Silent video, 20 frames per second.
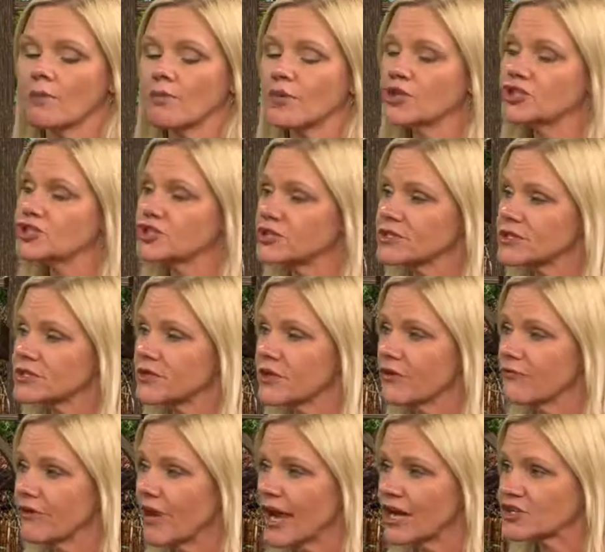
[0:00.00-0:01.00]
Bridges
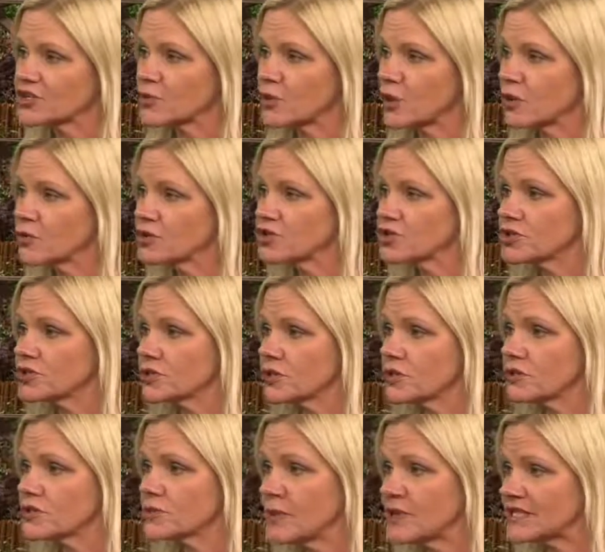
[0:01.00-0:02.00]
of Nashua, which is
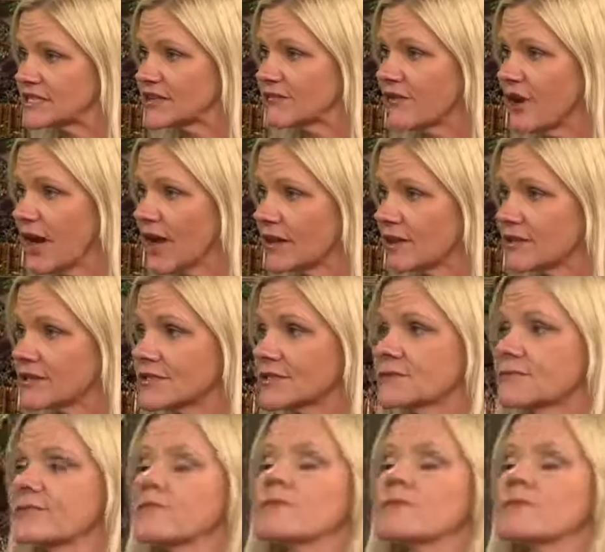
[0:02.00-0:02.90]
a domestic violence.